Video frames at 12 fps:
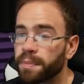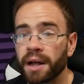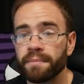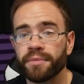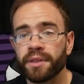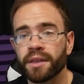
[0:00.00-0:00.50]

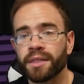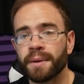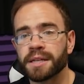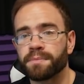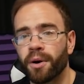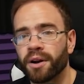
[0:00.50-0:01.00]
But the
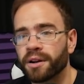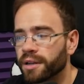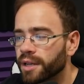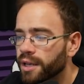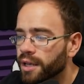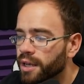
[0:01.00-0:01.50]
best part,
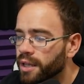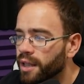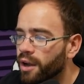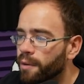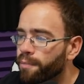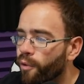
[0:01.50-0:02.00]

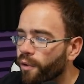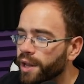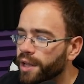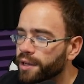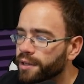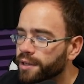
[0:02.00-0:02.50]
they are
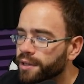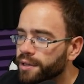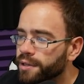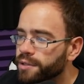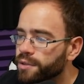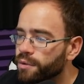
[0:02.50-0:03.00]
pointing
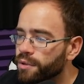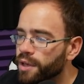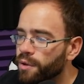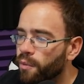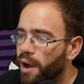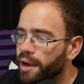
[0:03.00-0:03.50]
to
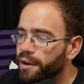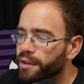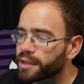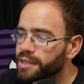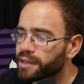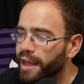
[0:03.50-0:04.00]
the
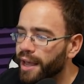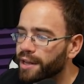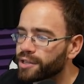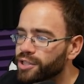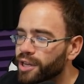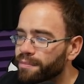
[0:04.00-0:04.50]
wireless
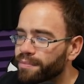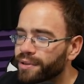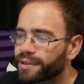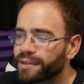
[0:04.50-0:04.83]
LAN chip